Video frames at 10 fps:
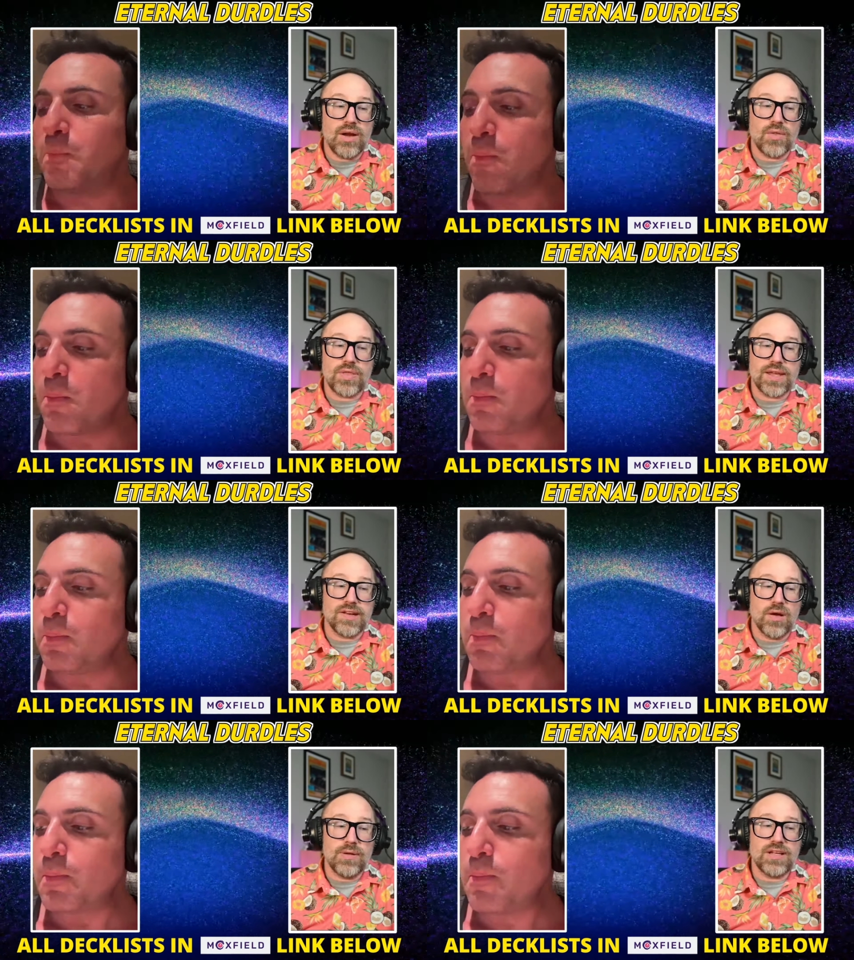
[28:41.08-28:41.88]
Speaker 1: I don't
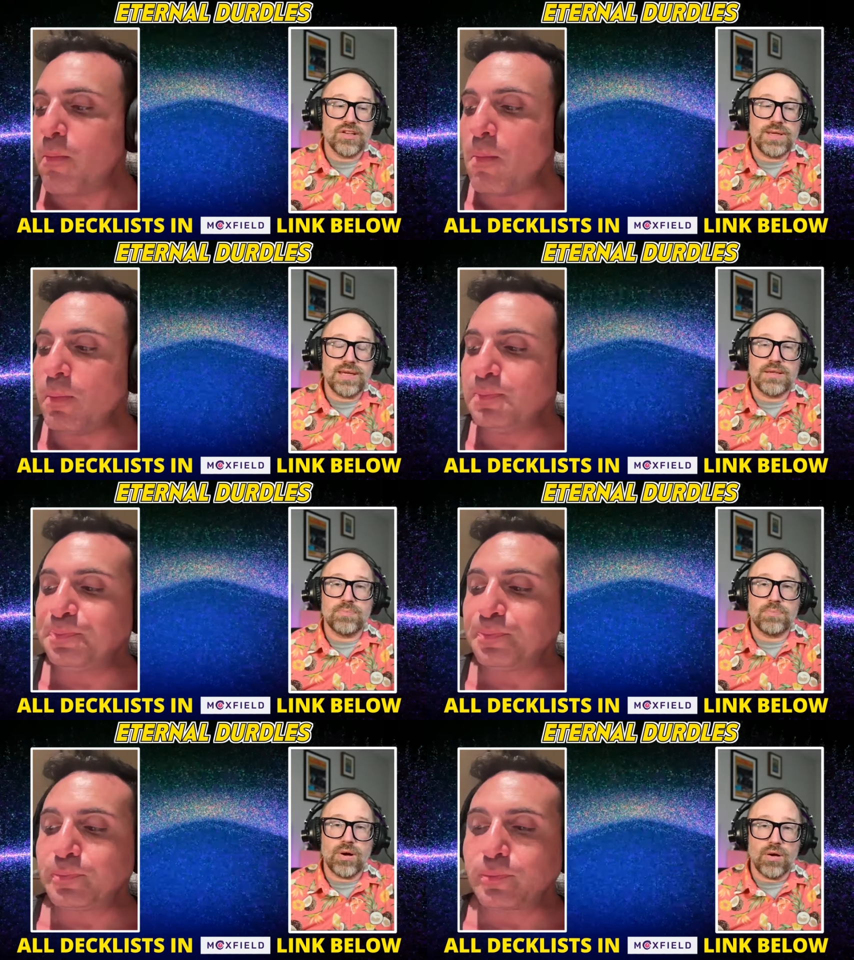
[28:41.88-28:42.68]
think so because we
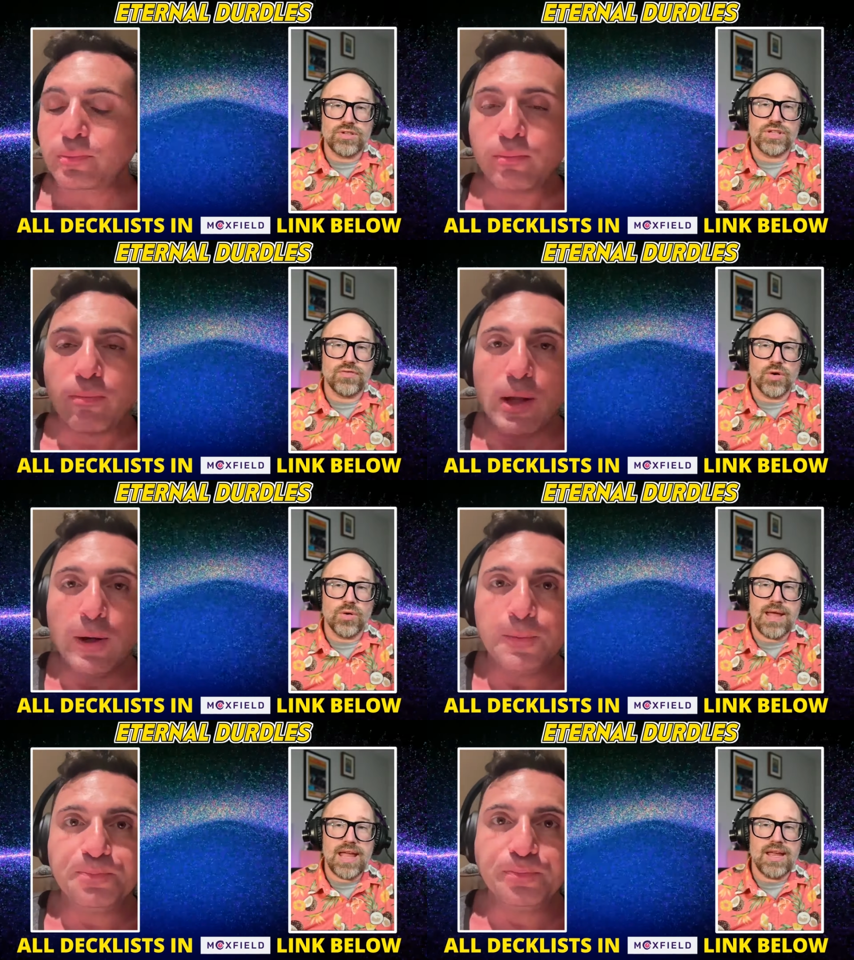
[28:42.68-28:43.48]
approach the
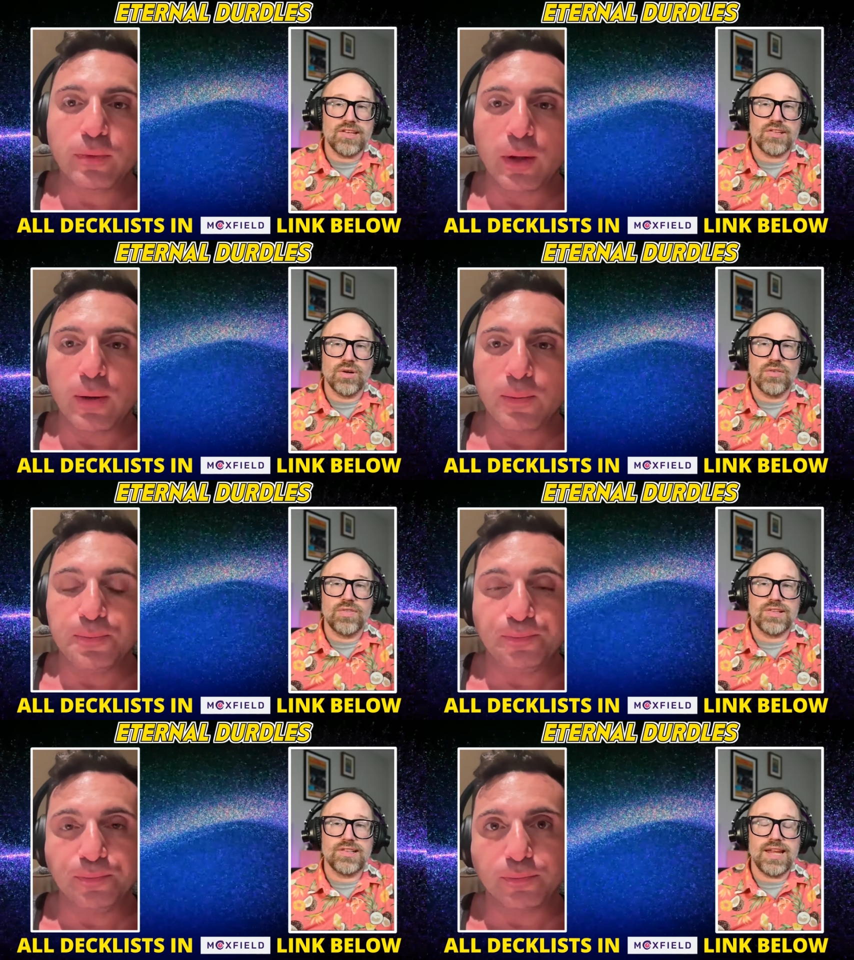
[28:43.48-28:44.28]
format in sort
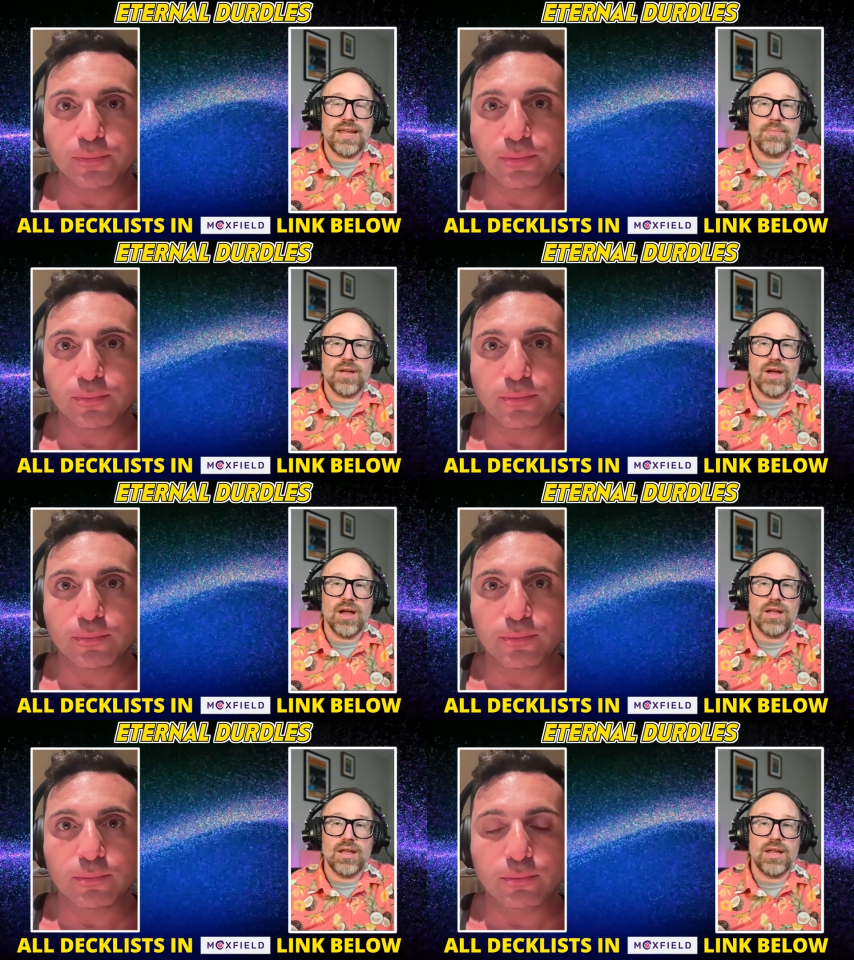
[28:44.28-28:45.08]
of the same.
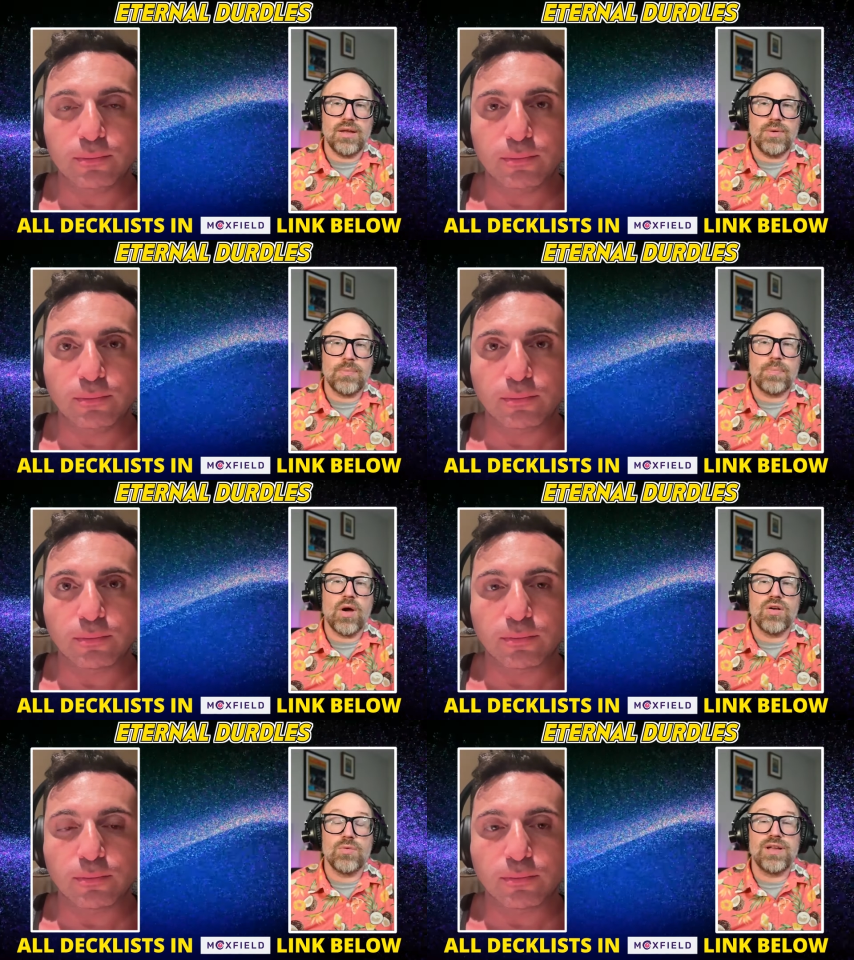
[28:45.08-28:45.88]
Uh, we
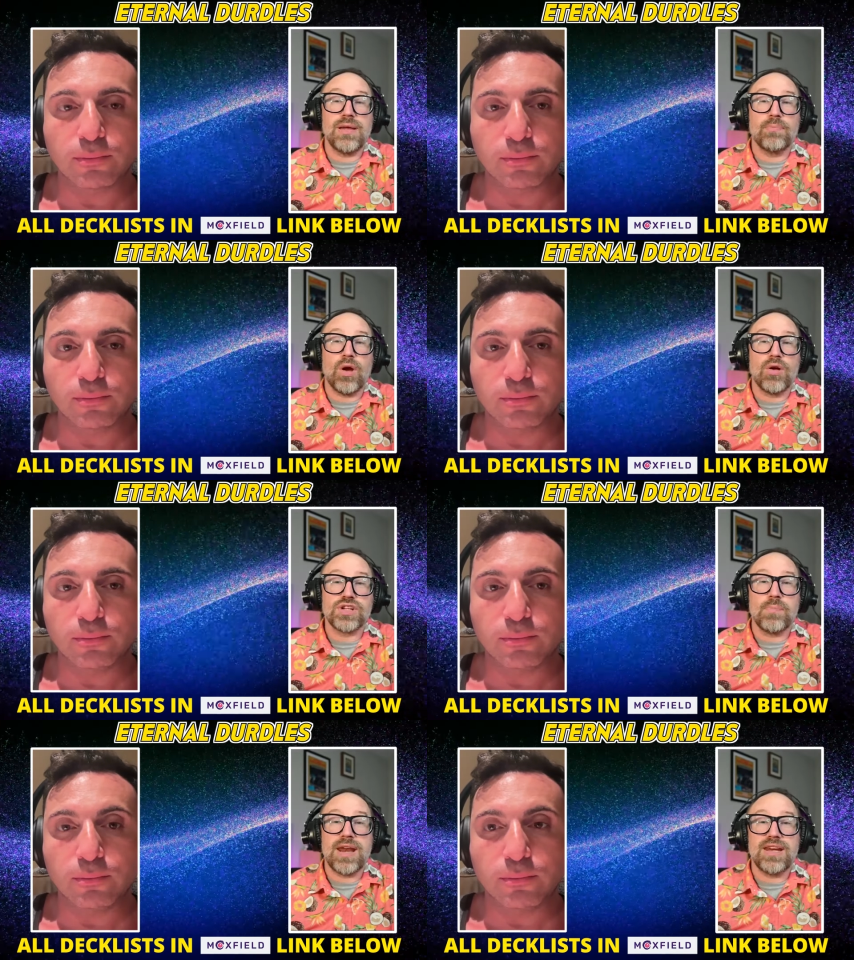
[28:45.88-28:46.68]
we
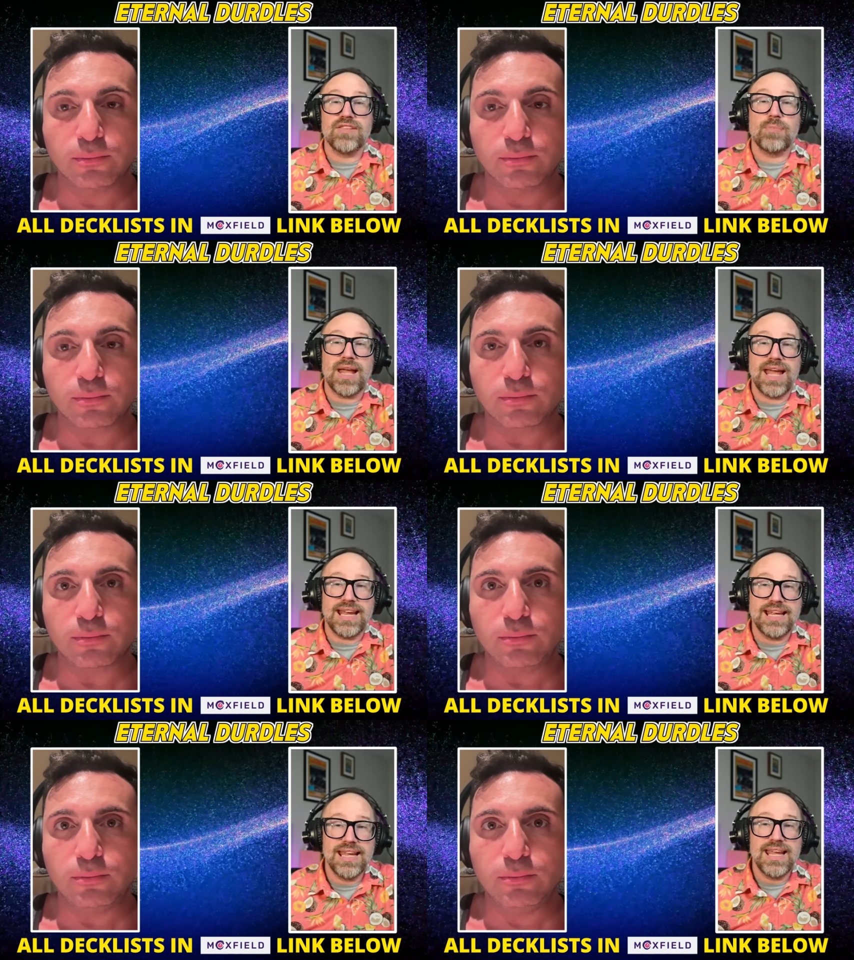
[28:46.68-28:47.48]
approach competitive
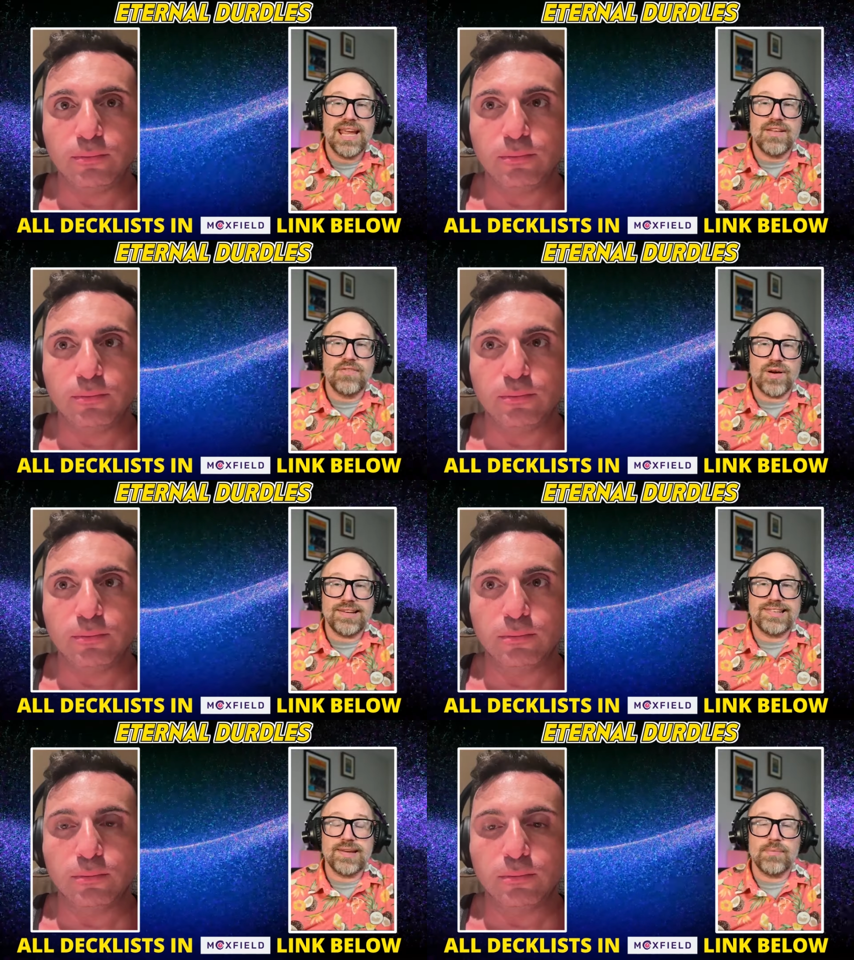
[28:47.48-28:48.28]
play in a
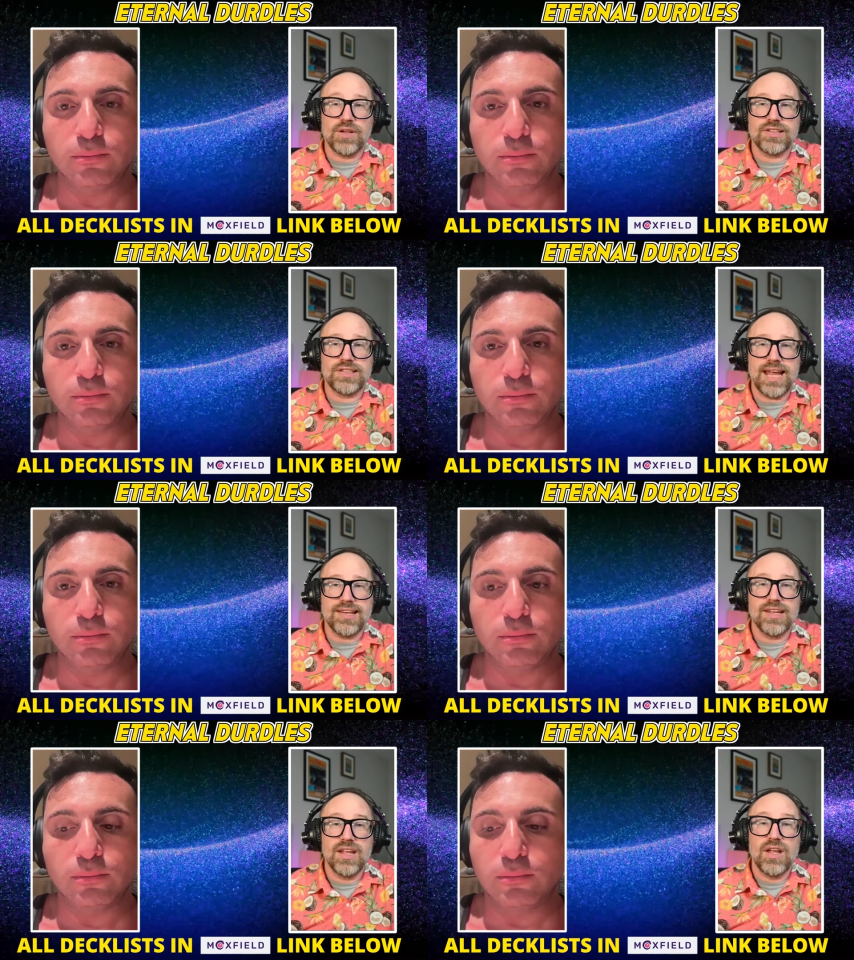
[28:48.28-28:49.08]
very similar
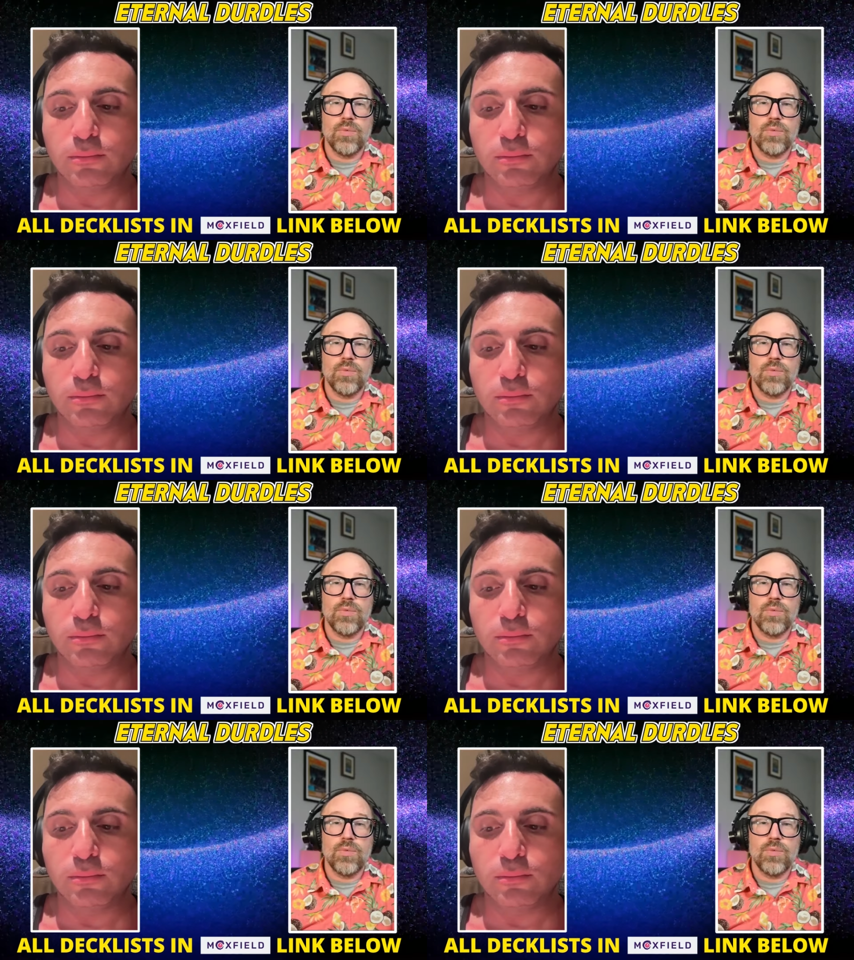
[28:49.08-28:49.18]
stance.